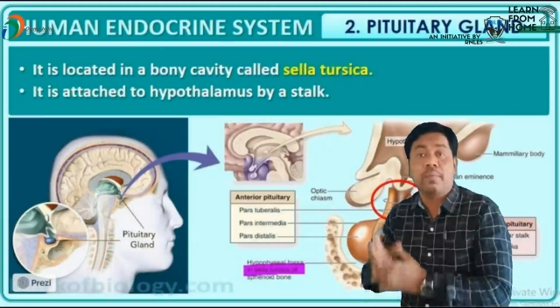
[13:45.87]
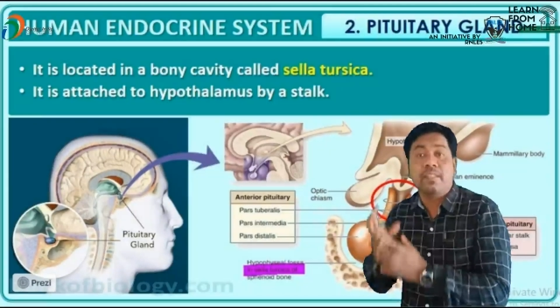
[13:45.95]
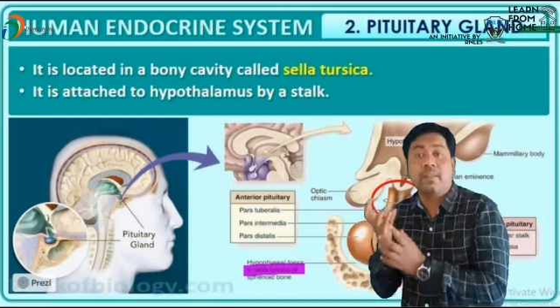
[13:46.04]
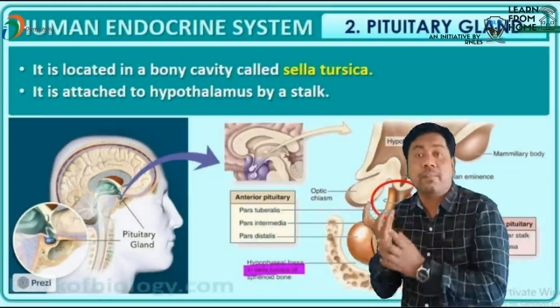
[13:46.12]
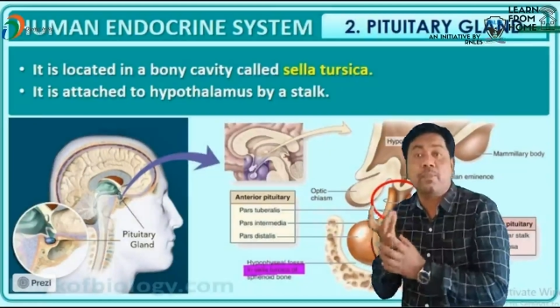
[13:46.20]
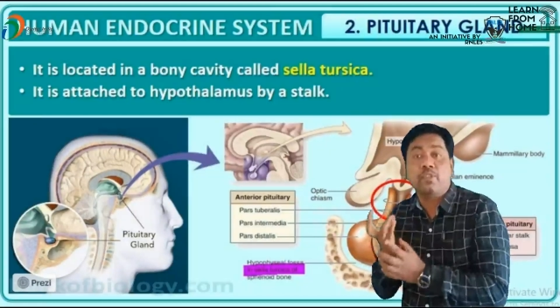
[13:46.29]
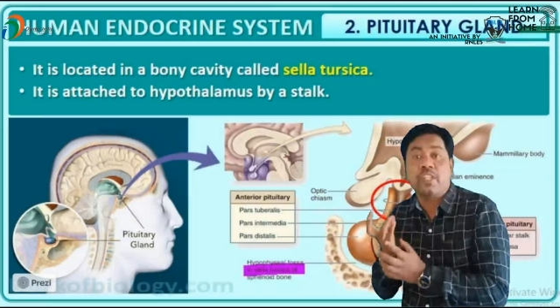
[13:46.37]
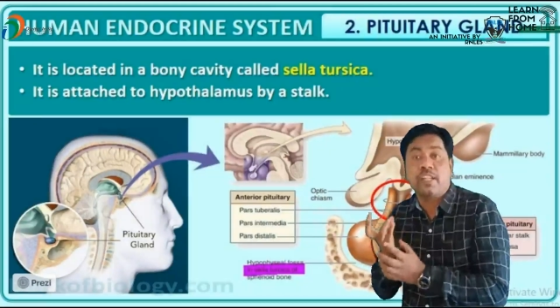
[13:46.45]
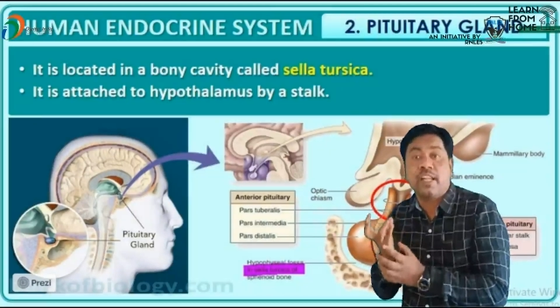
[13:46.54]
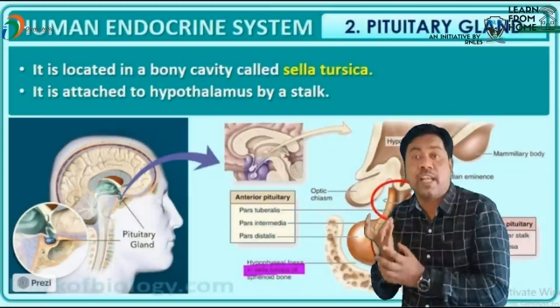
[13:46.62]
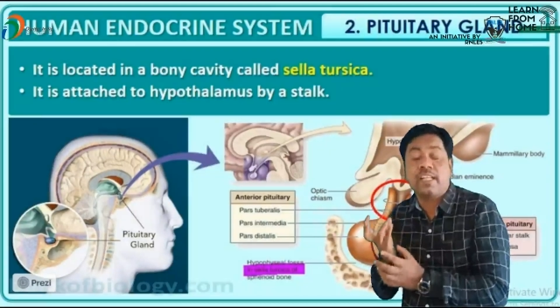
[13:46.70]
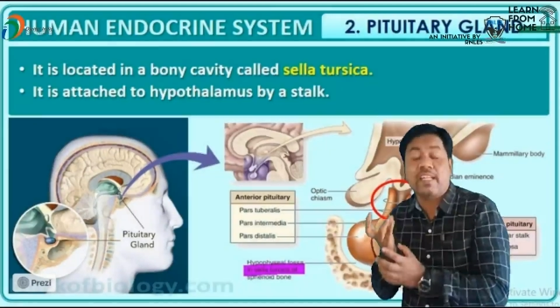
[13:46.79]
Means the pituitary
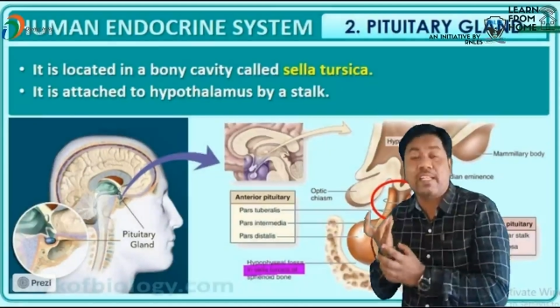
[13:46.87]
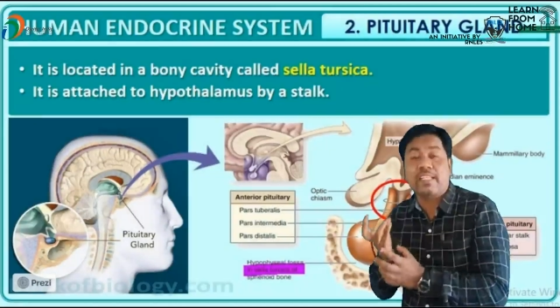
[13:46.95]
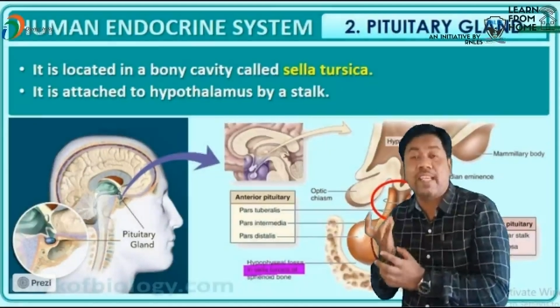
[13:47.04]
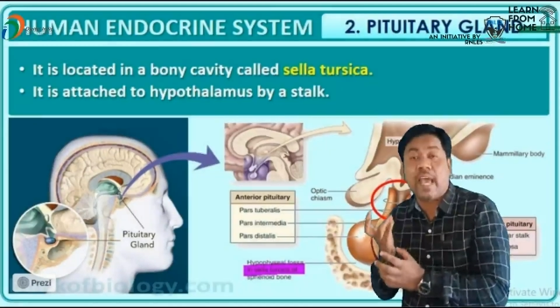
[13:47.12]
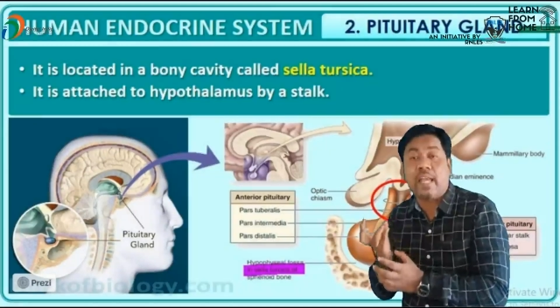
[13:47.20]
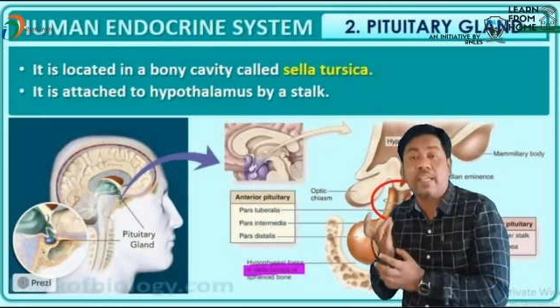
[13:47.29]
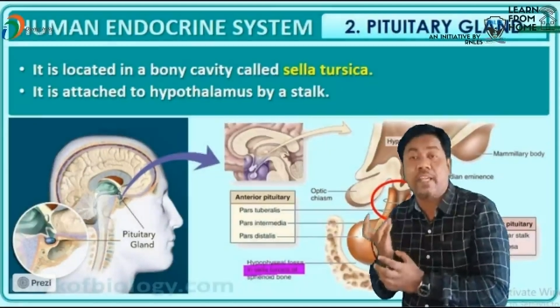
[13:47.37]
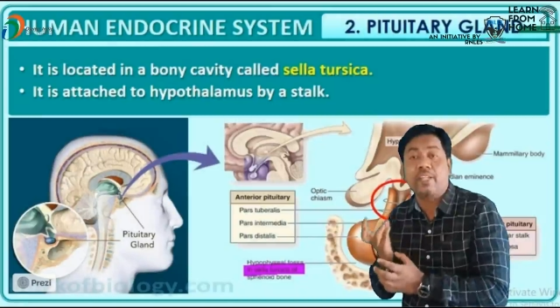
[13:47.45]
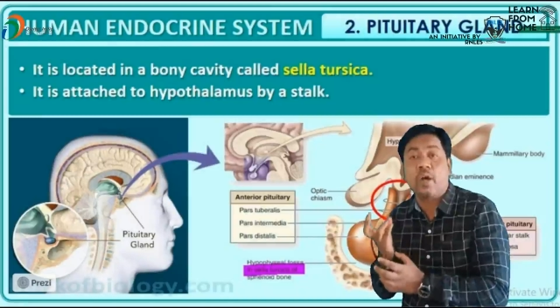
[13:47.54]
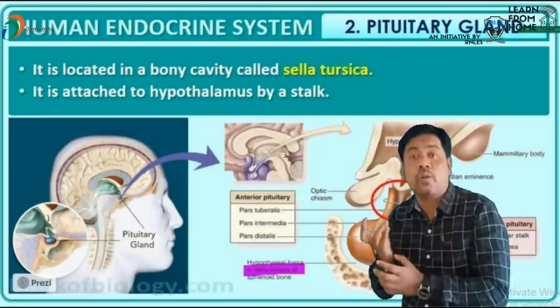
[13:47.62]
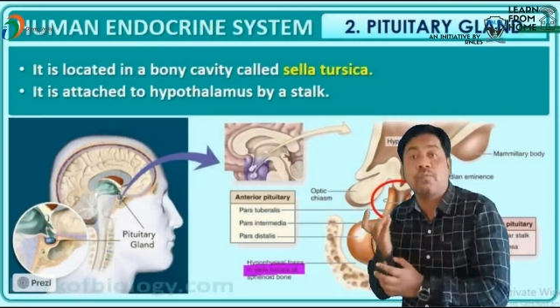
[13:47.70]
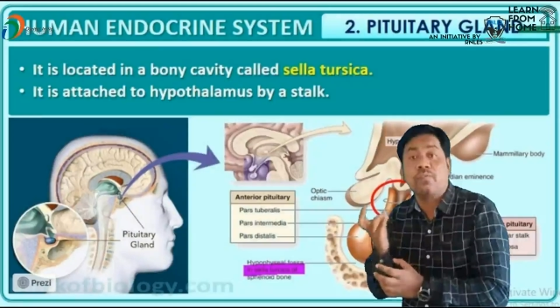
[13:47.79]
gland, it is hanging
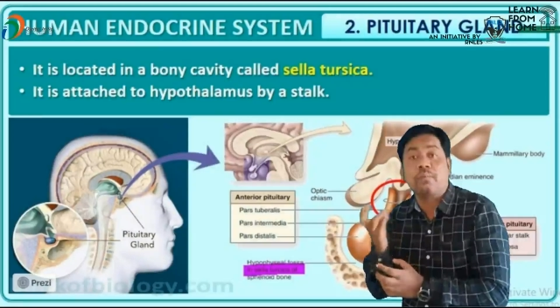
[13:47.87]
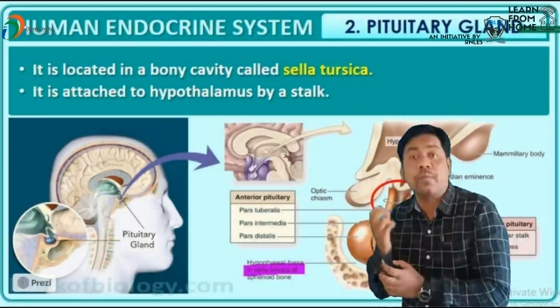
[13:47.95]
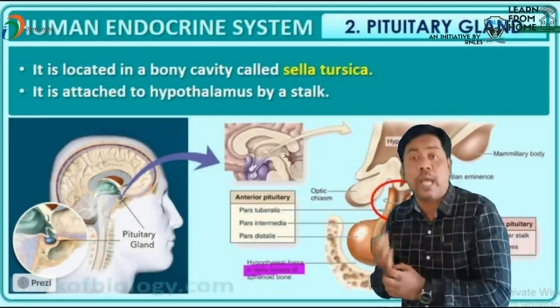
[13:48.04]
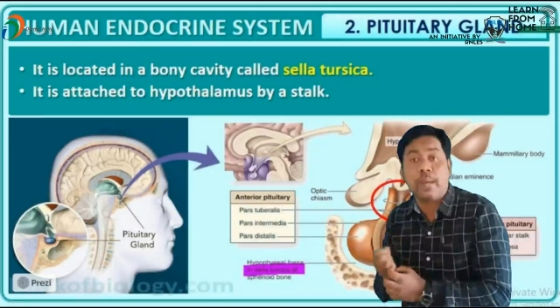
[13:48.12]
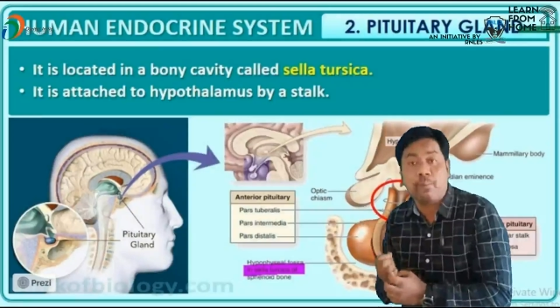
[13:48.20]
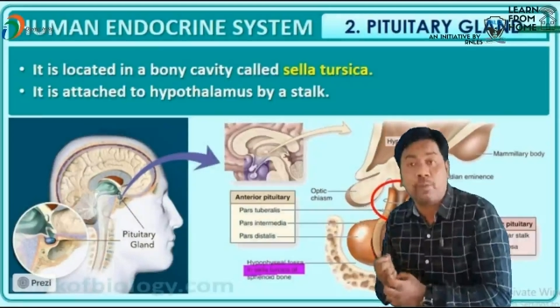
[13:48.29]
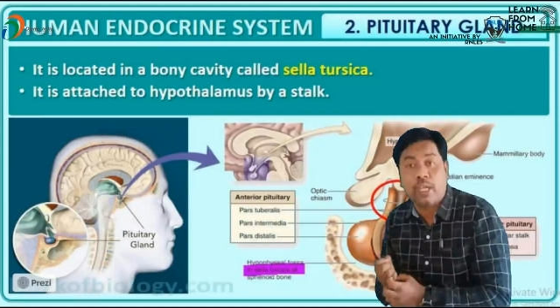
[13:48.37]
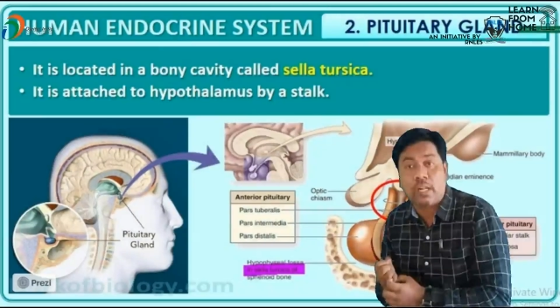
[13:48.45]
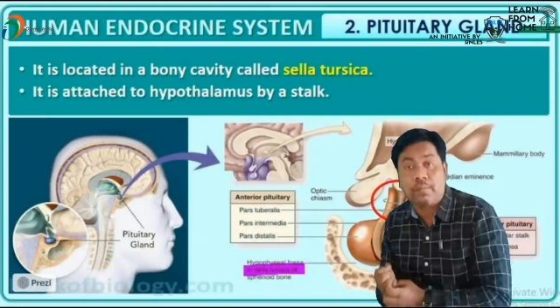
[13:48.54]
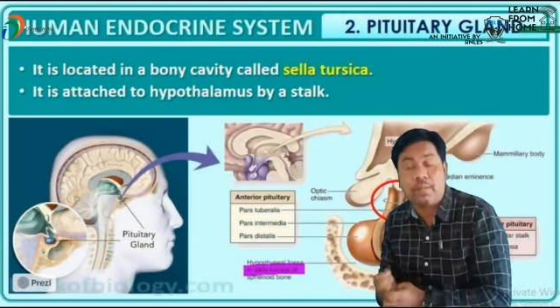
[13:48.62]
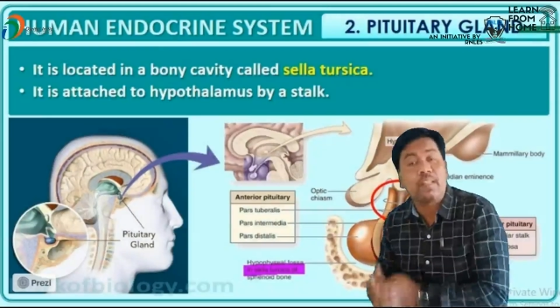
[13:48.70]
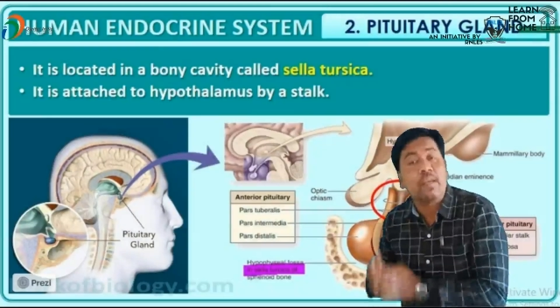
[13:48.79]
down from the
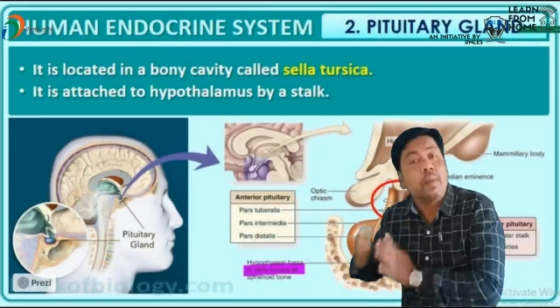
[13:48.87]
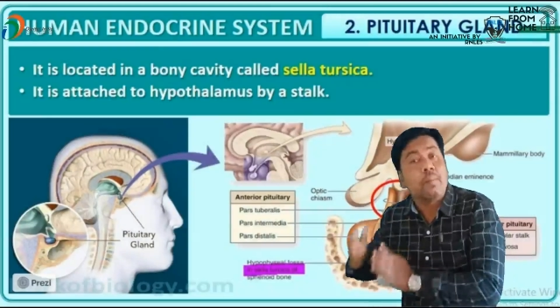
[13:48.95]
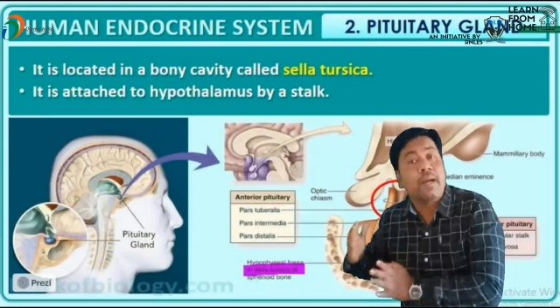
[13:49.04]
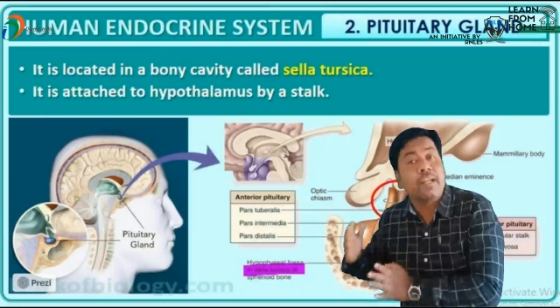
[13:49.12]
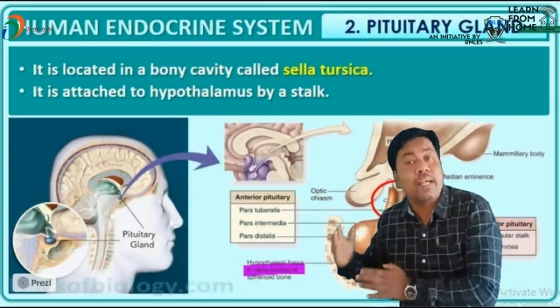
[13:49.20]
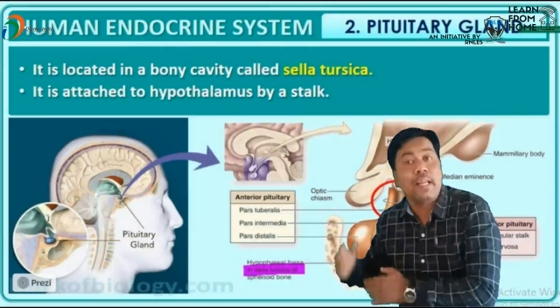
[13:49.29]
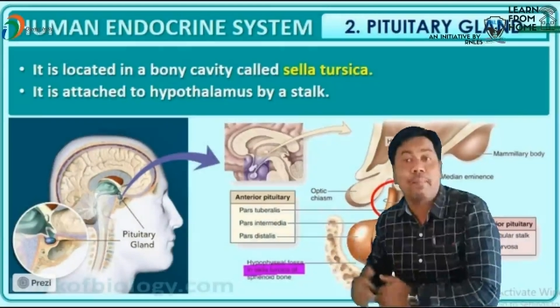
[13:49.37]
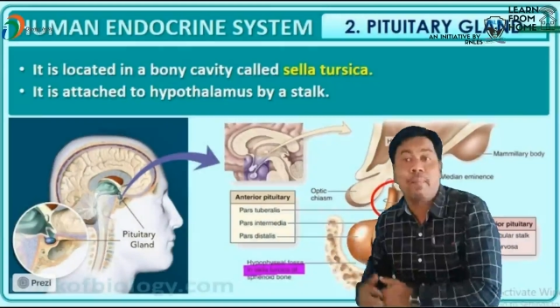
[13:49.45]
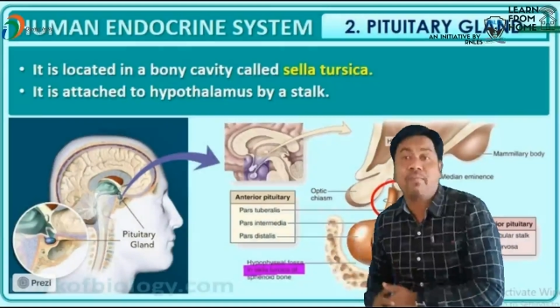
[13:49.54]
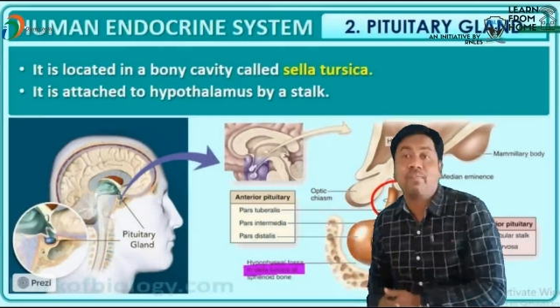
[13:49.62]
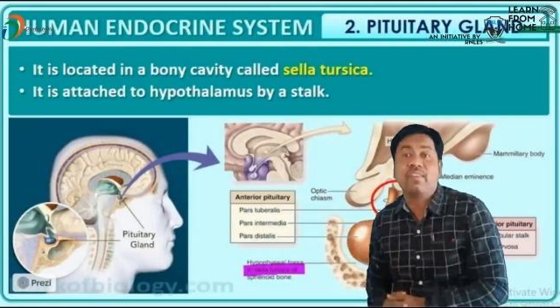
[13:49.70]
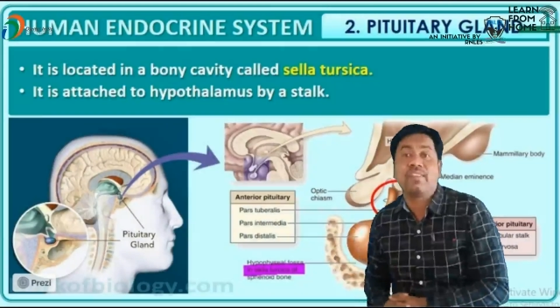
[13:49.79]
hypothalamus by the help
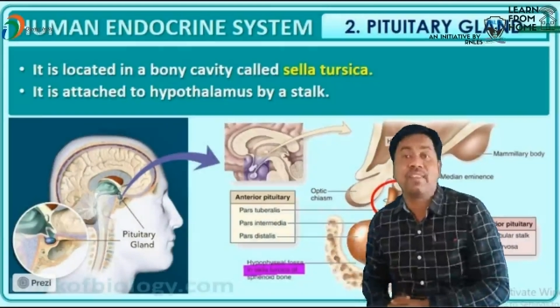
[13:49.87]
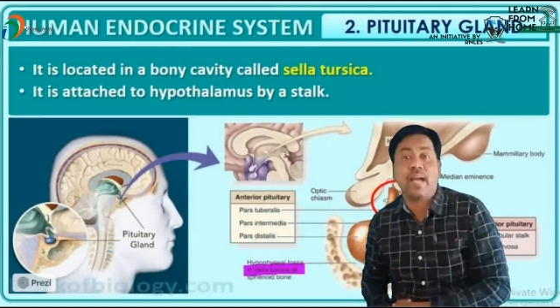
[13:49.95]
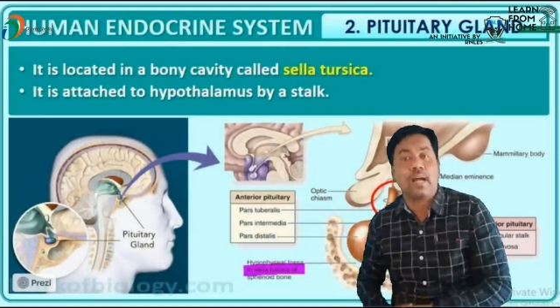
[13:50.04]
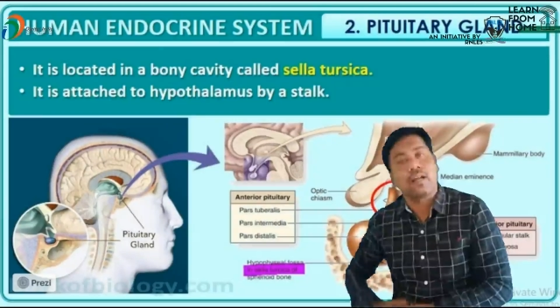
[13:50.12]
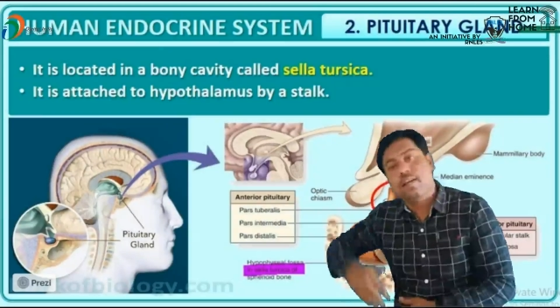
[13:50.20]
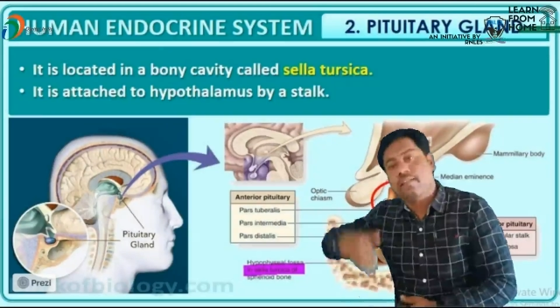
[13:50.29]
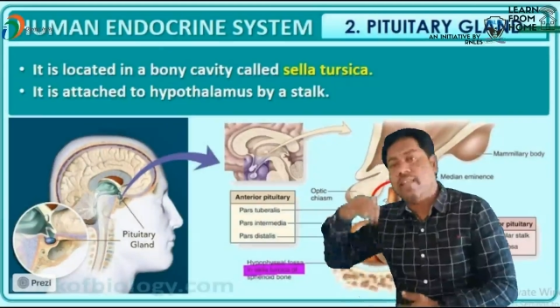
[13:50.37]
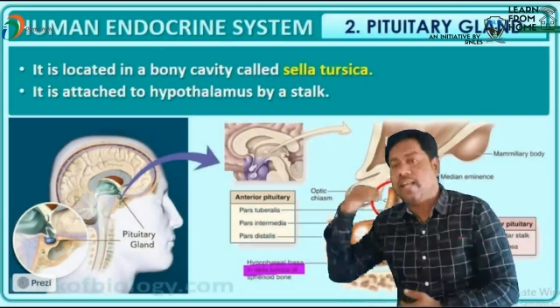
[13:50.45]
of one stalk.